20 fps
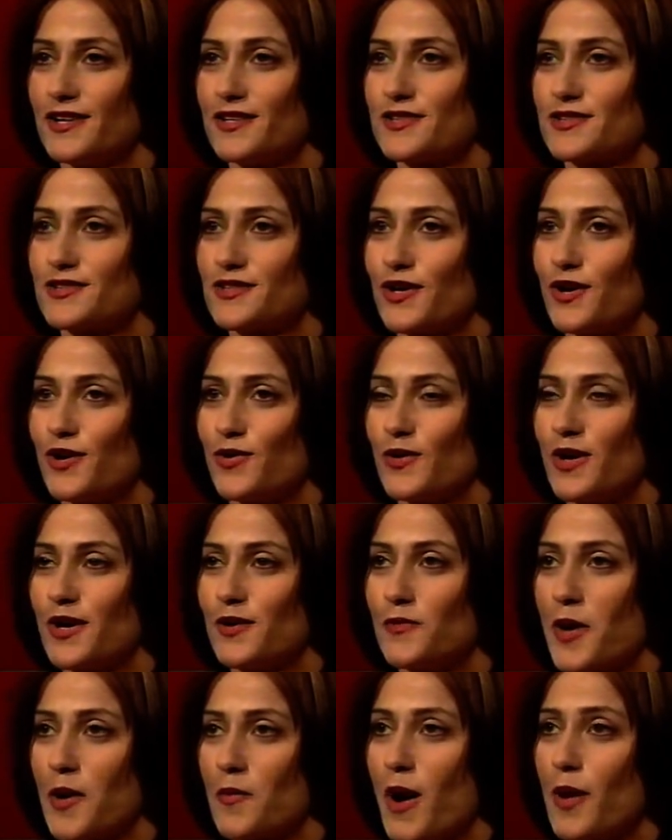
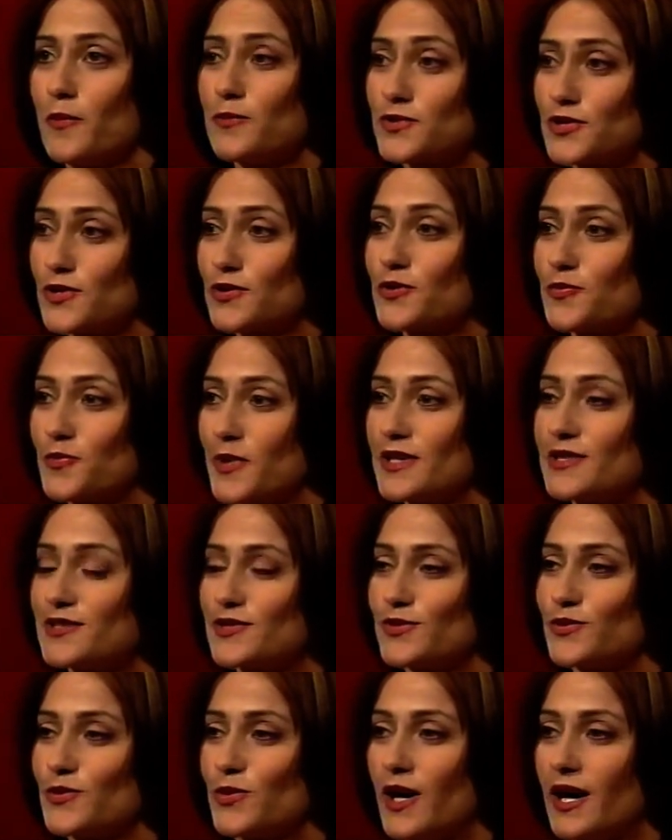So my mom took me
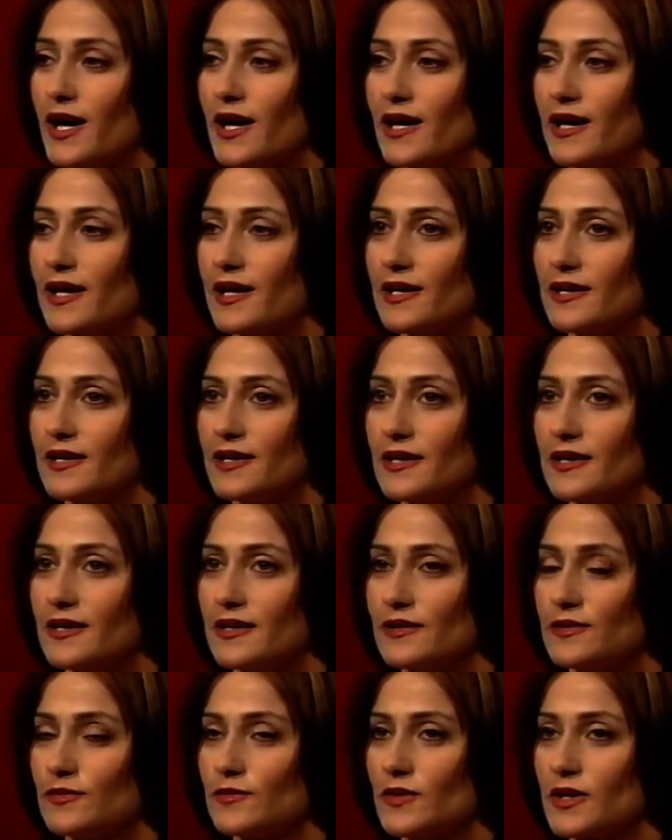to
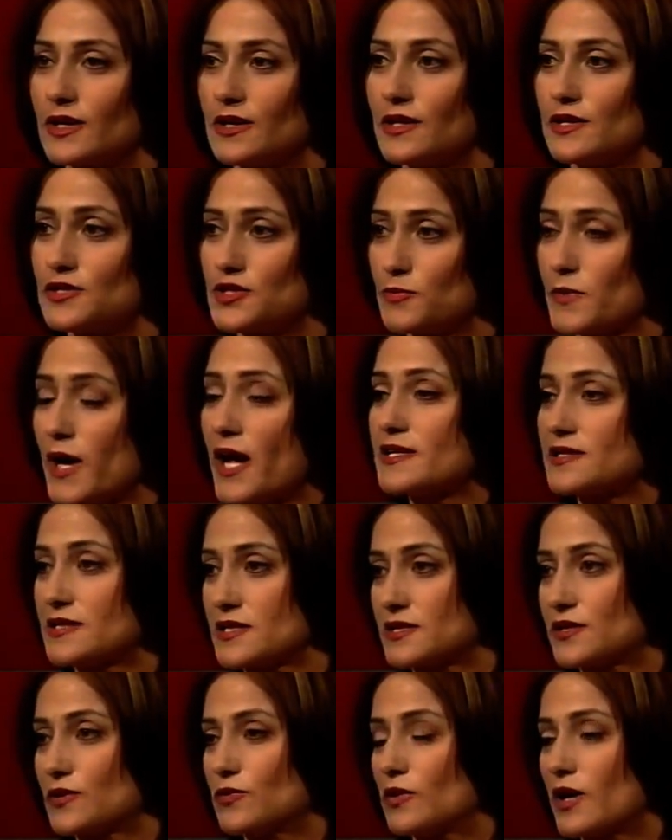a
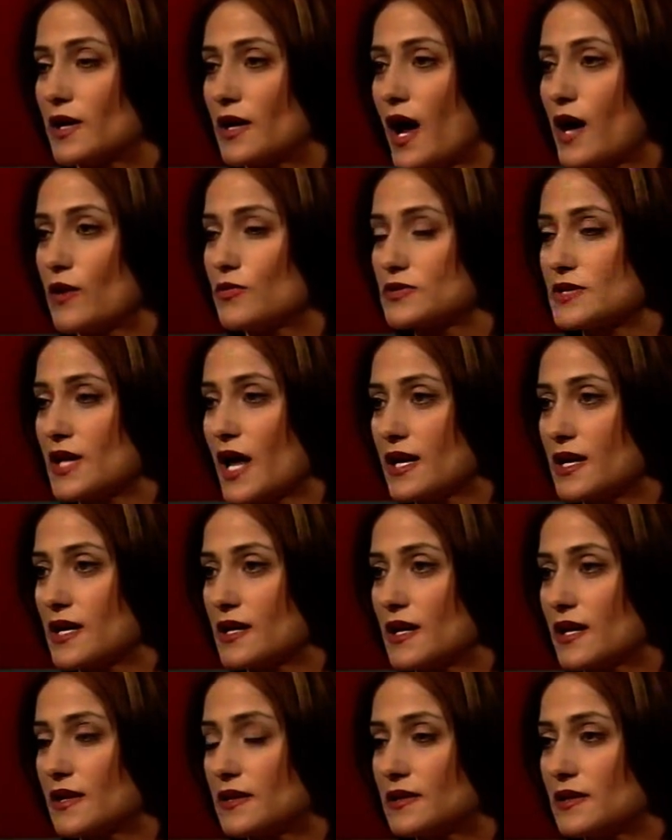gymnastics school. I was
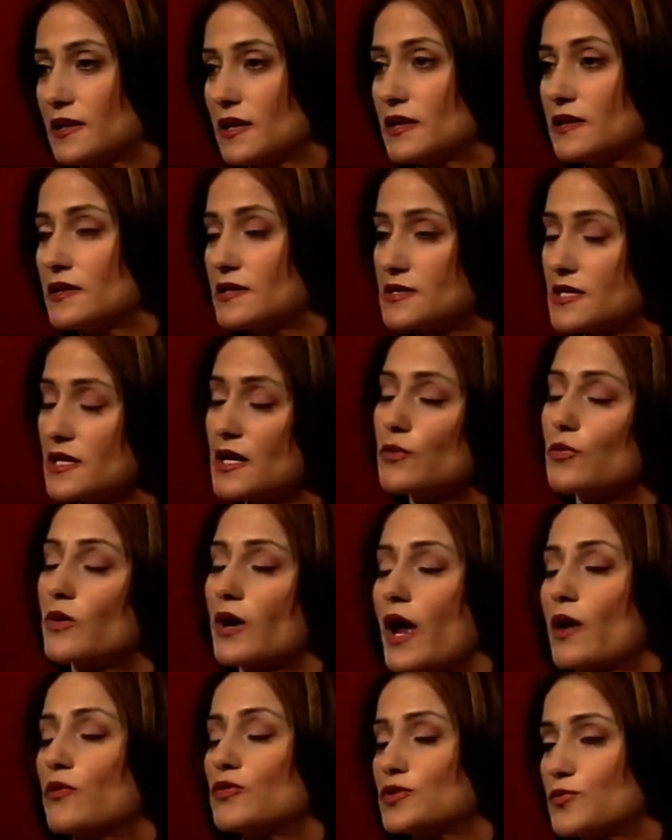lucky that in the city
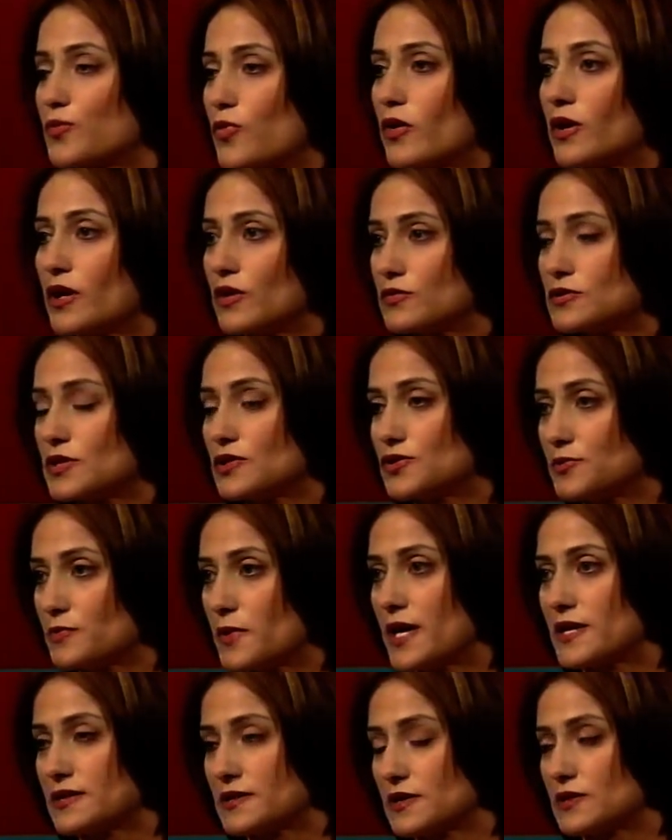where I was born, there was a
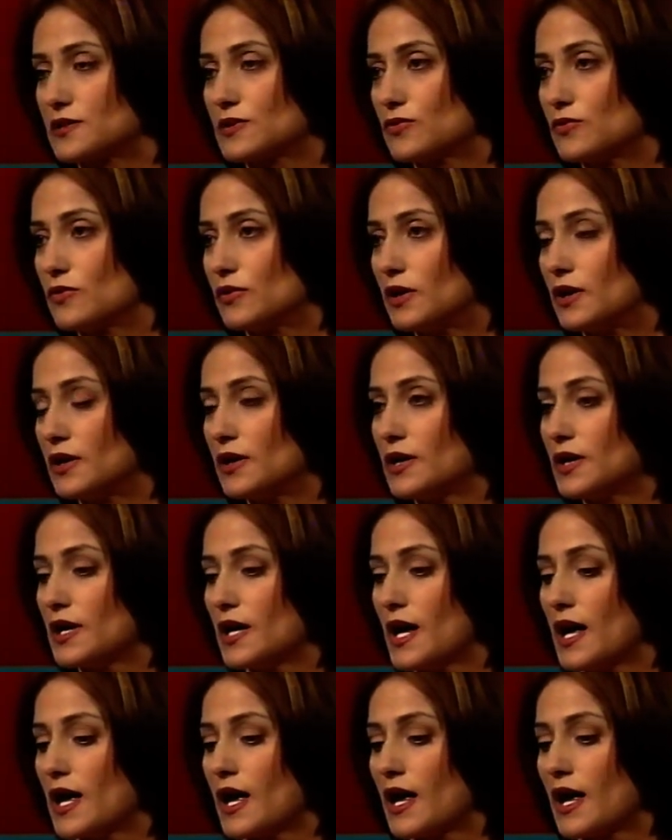gymnastics school.
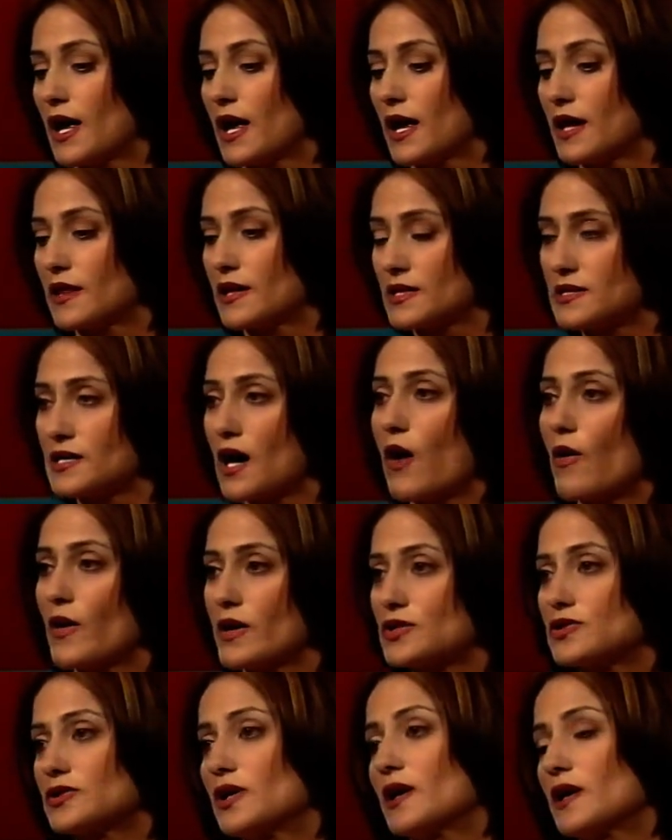And that's how
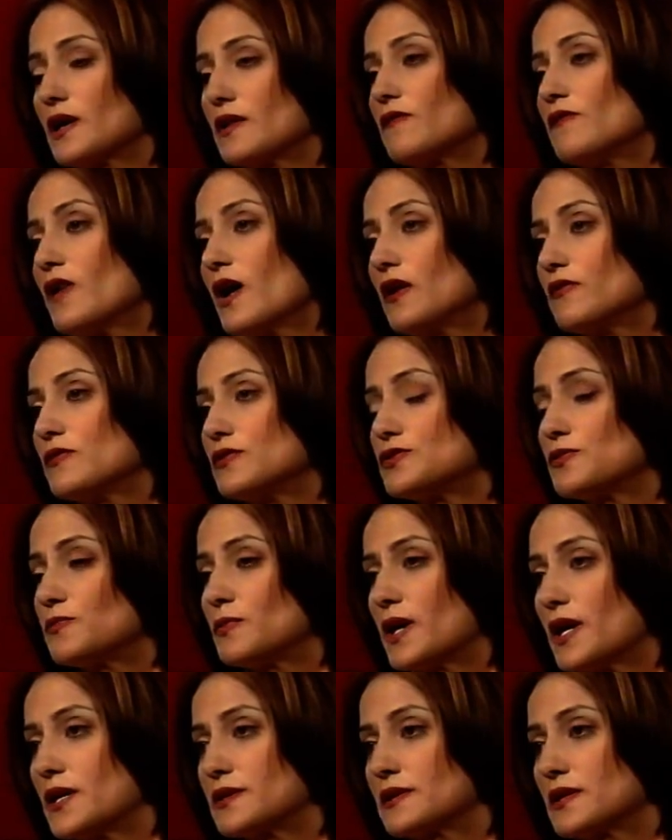I started involved in
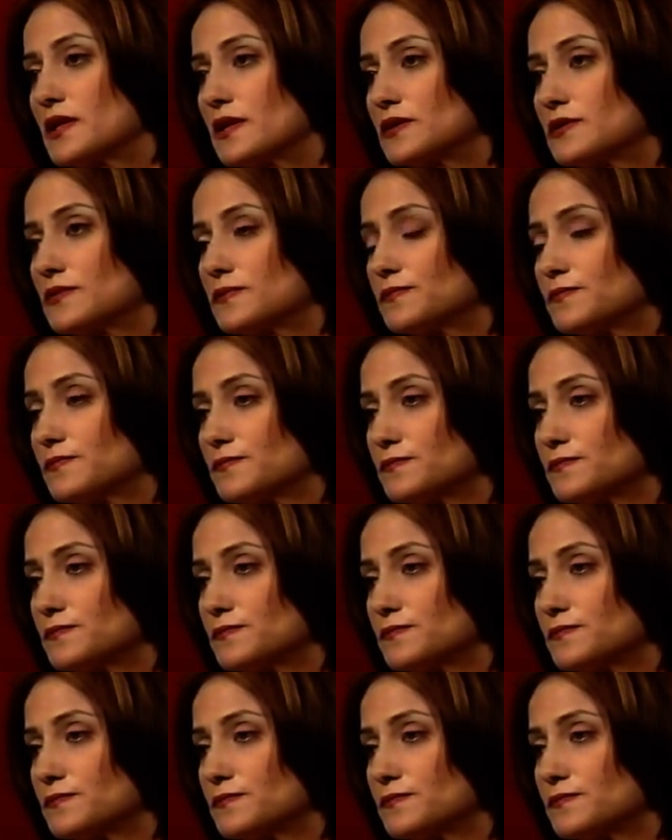gymnastics.